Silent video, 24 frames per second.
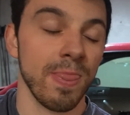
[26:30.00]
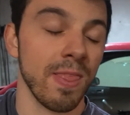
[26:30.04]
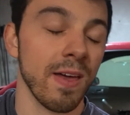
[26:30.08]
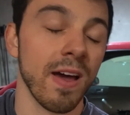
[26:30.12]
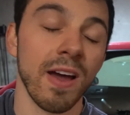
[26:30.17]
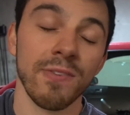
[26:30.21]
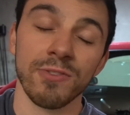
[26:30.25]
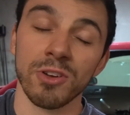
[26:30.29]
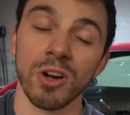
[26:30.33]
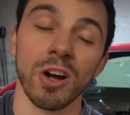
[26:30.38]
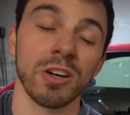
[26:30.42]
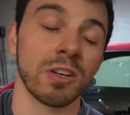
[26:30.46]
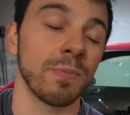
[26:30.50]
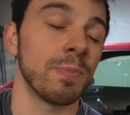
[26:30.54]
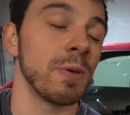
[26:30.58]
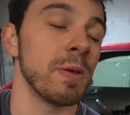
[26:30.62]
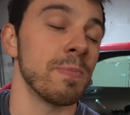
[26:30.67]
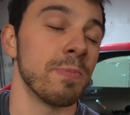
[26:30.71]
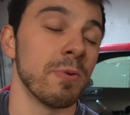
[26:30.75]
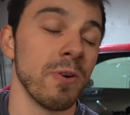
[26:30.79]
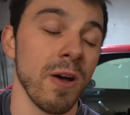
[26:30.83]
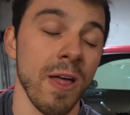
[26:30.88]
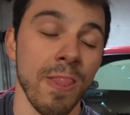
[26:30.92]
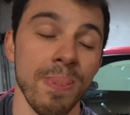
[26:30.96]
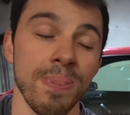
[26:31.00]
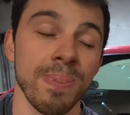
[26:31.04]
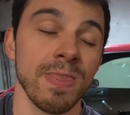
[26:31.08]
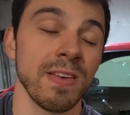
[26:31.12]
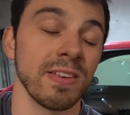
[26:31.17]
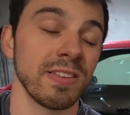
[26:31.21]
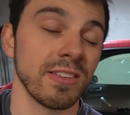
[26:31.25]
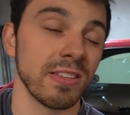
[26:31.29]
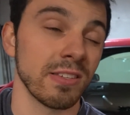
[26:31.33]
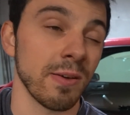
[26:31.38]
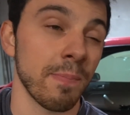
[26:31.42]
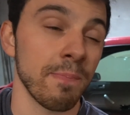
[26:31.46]
I've talked to people and
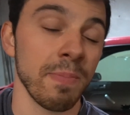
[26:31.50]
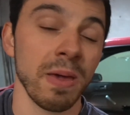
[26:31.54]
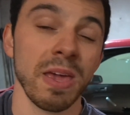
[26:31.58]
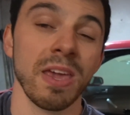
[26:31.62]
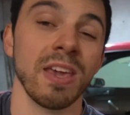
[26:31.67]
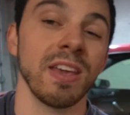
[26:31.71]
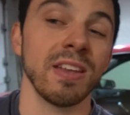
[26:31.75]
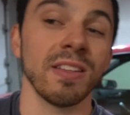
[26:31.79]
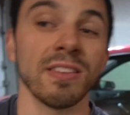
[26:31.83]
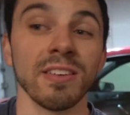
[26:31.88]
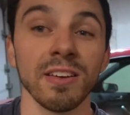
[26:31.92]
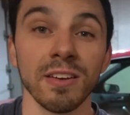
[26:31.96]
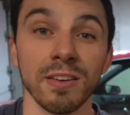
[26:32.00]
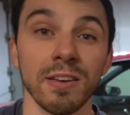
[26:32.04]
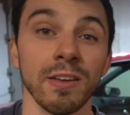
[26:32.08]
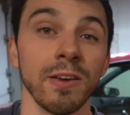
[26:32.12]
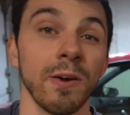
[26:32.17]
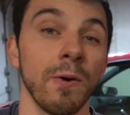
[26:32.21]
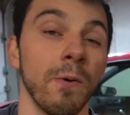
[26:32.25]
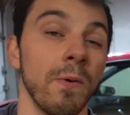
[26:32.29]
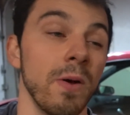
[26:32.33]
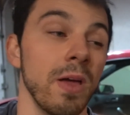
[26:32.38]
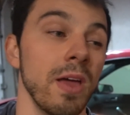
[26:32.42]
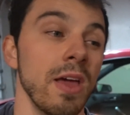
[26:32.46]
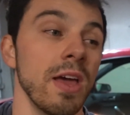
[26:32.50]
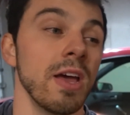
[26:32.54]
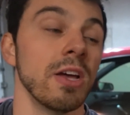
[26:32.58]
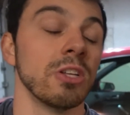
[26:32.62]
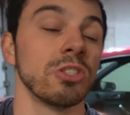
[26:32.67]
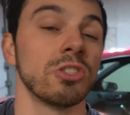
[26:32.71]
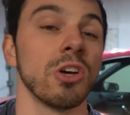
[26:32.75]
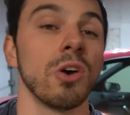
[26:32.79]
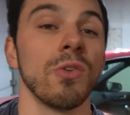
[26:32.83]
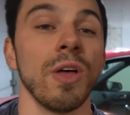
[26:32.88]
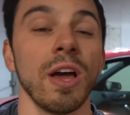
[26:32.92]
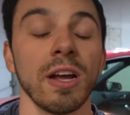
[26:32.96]
this is a pain to do.
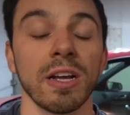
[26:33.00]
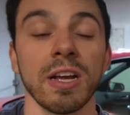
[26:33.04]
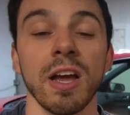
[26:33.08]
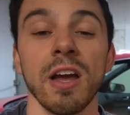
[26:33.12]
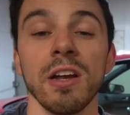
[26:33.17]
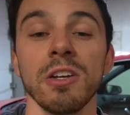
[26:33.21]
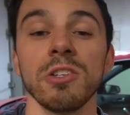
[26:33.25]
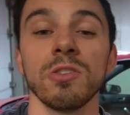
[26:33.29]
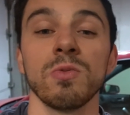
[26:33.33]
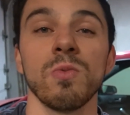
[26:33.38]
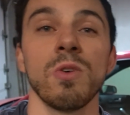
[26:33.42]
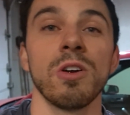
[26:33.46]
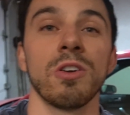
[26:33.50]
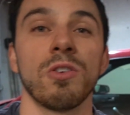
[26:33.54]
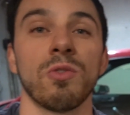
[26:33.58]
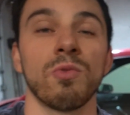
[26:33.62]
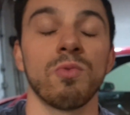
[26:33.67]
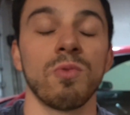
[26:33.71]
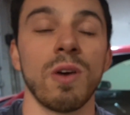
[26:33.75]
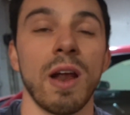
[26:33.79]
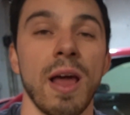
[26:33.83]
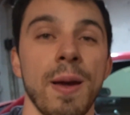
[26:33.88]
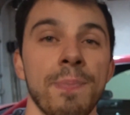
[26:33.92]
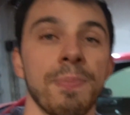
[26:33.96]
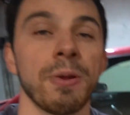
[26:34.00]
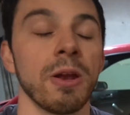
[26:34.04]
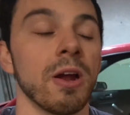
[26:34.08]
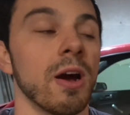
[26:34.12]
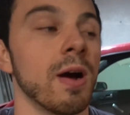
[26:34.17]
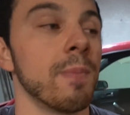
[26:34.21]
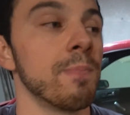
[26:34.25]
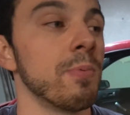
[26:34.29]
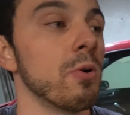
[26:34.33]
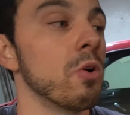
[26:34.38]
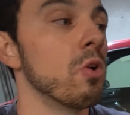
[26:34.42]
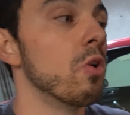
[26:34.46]
So that kind of just wanted to wrap it
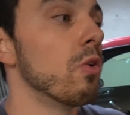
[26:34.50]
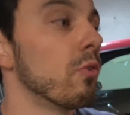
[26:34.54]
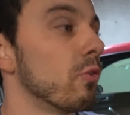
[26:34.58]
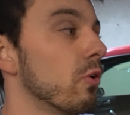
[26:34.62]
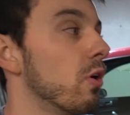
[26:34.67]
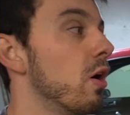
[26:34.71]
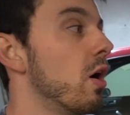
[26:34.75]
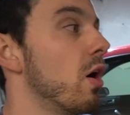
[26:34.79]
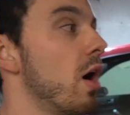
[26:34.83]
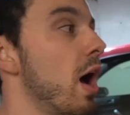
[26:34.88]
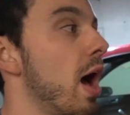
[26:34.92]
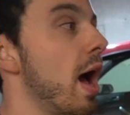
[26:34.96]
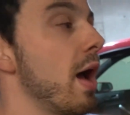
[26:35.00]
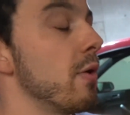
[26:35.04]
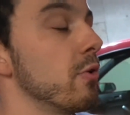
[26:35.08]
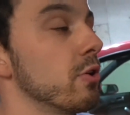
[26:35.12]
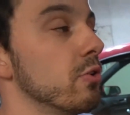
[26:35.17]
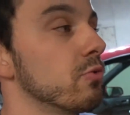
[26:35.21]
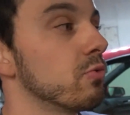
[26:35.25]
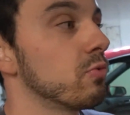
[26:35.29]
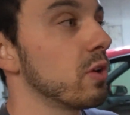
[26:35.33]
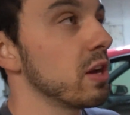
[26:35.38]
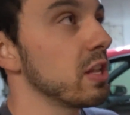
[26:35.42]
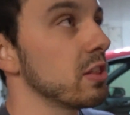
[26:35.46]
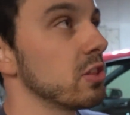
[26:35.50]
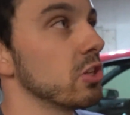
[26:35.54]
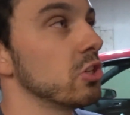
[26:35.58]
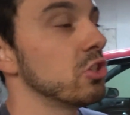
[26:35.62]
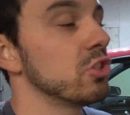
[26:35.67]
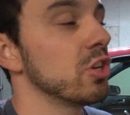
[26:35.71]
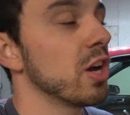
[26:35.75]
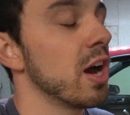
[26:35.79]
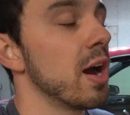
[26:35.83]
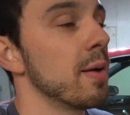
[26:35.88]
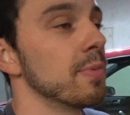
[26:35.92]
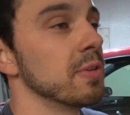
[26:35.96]
up. Overall, I would rate this
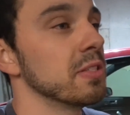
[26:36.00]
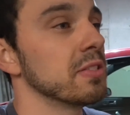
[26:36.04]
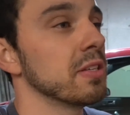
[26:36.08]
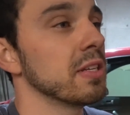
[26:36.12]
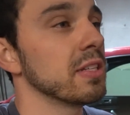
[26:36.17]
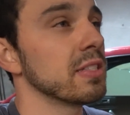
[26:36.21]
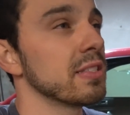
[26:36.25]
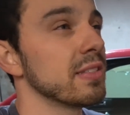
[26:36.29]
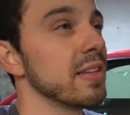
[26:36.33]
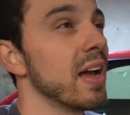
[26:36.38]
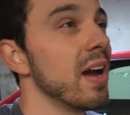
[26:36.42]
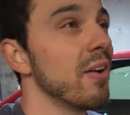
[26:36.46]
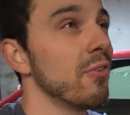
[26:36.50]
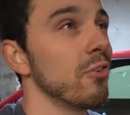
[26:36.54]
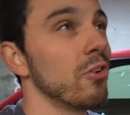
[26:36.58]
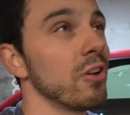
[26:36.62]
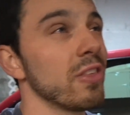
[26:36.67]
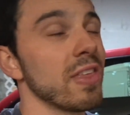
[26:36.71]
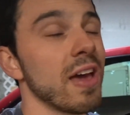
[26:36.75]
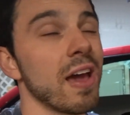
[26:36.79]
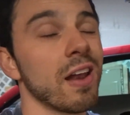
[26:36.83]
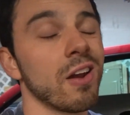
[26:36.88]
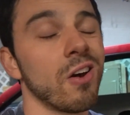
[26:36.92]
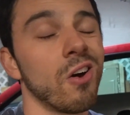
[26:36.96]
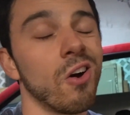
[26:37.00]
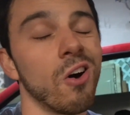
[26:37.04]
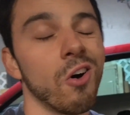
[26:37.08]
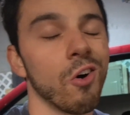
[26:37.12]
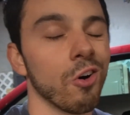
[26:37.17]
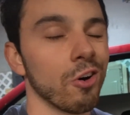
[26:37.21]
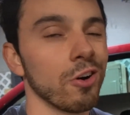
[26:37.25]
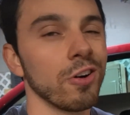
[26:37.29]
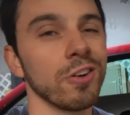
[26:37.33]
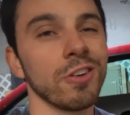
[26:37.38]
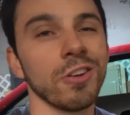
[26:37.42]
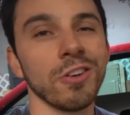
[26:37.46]
job as it's not really that
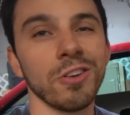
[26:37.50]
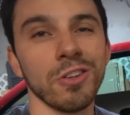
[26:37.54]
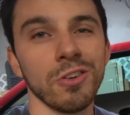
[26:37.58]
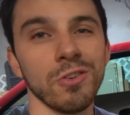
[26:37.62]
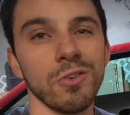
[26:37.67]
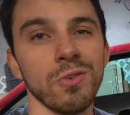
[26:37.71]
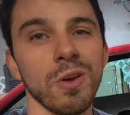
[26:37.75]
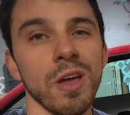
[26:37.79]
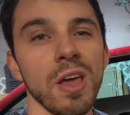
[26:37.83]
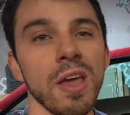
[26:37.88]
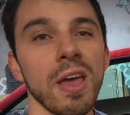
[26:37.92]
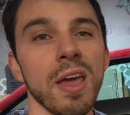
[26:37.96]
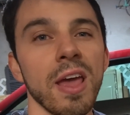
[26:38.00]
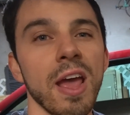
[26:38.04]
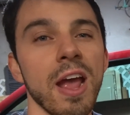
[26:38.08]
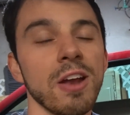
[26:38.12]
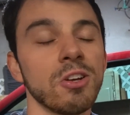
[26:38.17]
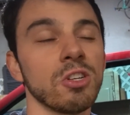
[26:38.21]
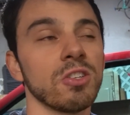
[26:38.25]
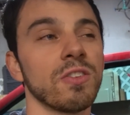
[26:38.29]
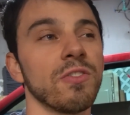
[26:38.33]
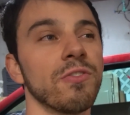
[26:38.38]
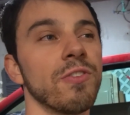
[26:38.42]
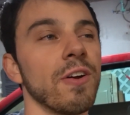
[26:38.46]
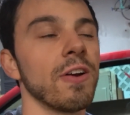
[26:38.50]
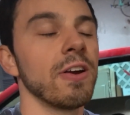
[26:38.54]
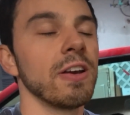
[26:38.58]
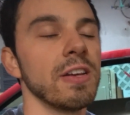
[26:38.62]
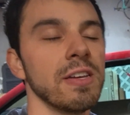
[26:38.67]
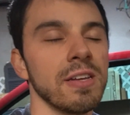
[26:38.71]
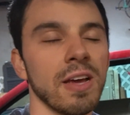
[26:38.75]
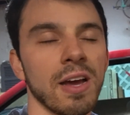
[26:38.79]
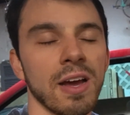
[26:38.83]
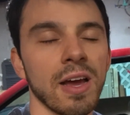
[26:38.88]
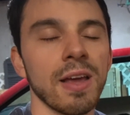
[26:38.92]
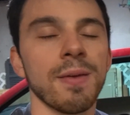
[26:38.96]
hard to do. It's just very
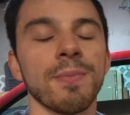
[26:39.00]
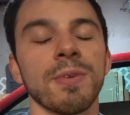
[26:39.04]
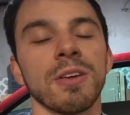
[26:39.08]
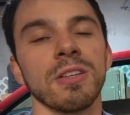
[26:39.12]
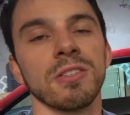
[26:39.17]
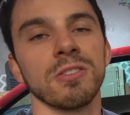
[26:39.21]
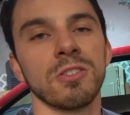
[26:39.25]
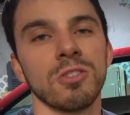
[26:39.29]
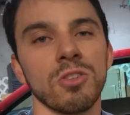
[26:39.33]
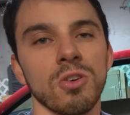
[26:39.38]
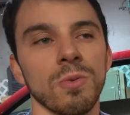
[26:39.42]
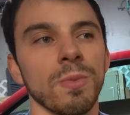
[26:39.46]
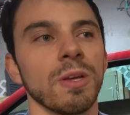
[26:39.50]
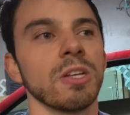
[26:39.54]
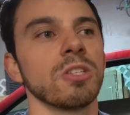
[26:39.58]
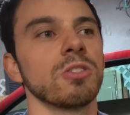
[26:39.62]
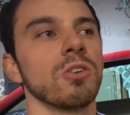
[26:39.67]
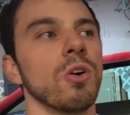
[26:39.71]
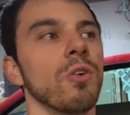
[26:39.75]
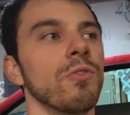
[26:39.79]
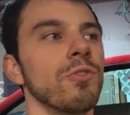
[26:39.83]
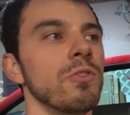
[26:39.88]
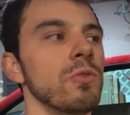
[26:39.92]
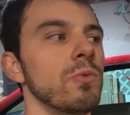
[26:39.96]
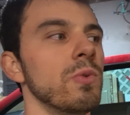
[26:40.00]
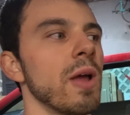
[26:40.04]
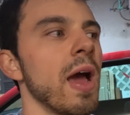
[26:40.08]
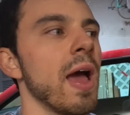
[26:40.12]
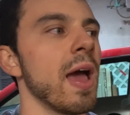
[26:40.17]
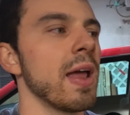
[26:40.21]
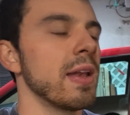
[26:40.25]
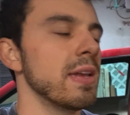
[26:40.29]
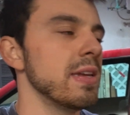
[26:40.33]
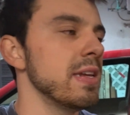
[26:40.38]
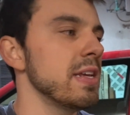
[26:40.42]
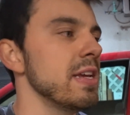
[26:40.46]
time consuming. So if you
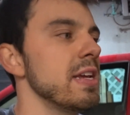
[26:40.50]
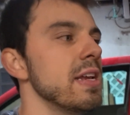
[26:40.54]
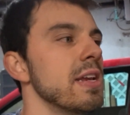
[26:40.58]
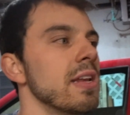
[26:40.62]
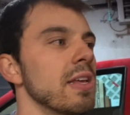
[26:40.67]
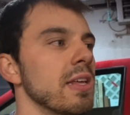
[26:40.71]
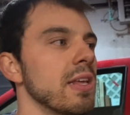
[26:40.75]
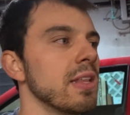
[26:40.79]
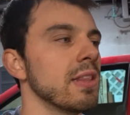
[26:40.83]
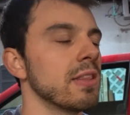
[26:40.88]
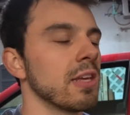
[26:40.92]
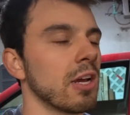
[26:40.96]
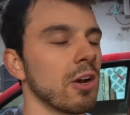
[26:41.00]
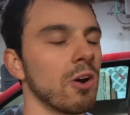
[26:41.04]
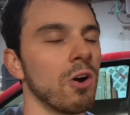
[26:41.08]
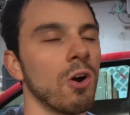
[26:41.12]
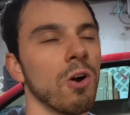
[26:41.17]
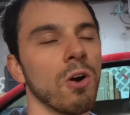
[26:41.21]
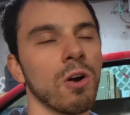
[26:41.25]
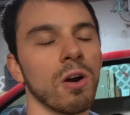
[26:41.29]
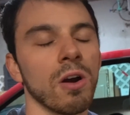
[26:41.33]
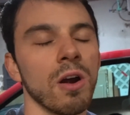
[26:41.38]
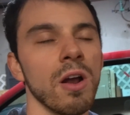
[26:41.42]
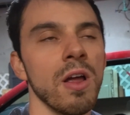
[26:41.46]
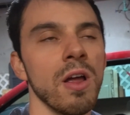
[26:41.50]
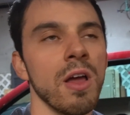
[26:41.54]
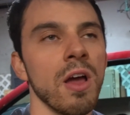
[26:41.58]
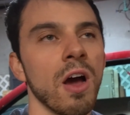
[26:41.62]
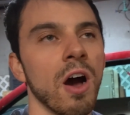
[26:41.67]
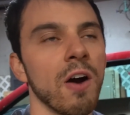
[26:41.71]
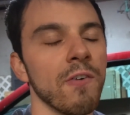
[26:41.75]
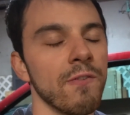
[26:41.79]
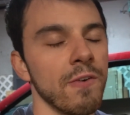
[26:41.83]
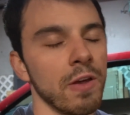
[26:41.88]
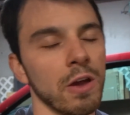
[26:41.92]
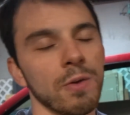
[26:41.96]
need the car
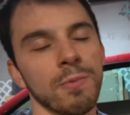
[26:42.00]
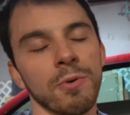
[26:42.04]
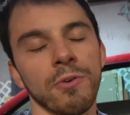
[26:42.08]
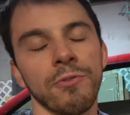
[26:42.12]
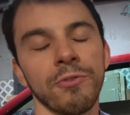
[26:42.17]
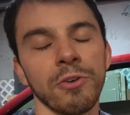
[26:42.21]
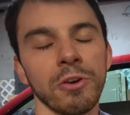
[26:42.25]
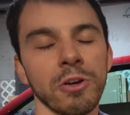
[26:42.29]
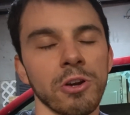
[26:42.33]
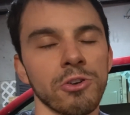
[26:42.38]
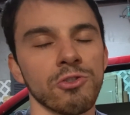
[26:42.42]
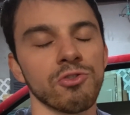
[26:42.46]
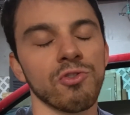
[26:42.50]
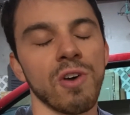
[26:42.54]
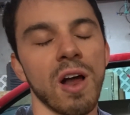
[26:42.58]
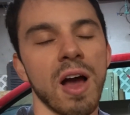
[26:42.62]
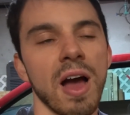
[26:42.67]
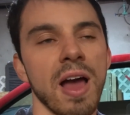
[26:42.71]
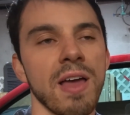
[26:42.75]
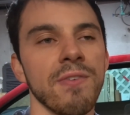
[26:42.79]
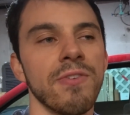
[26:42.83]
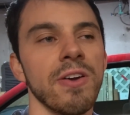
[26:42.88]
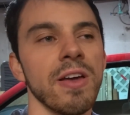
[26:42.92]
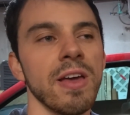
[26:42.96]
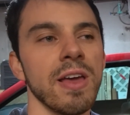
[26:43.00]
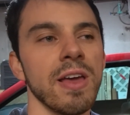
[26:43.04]
available for you to drive,